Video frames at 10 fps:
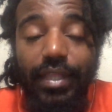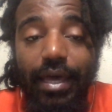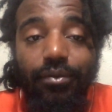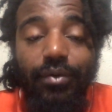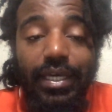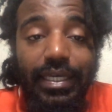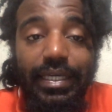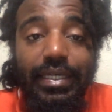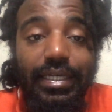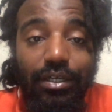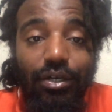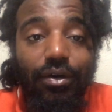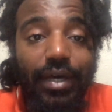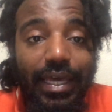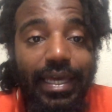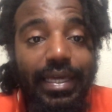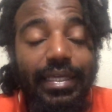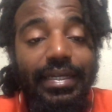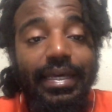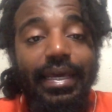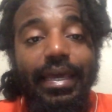that way he can go ahead